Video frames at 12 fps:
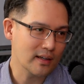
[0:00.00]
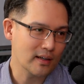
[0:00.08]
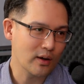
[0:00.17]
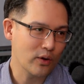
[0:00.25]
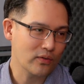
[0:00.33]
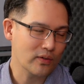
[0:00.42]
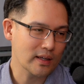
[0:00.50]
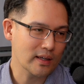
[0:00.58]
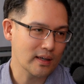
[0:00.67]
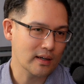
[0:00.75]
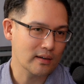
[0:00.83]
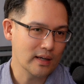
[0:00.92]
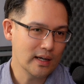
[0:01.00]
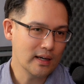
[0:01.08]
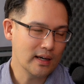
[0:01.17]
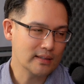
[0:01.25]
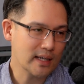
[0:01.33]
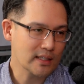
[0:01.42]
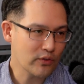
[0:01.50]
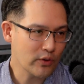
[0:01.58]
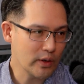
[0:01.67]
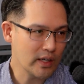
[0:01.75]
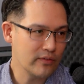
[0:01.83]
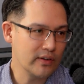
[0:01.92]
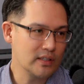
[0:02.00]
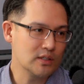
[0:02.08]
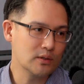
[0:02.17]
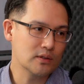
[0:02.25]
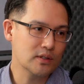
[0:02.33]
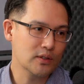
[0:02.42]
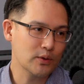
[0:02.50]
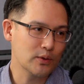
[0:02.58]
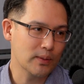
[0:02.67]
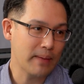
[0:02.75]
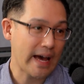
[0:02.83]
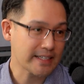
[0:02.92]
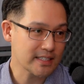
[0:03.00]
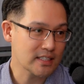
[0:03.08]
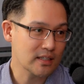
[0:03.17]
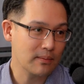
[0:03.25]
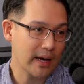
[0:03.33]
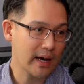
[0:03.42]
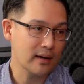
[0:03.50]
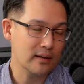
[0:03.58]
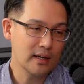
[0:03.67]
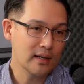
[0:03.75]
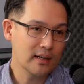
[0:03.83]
and hopefully it takes a few individuals who are passionate about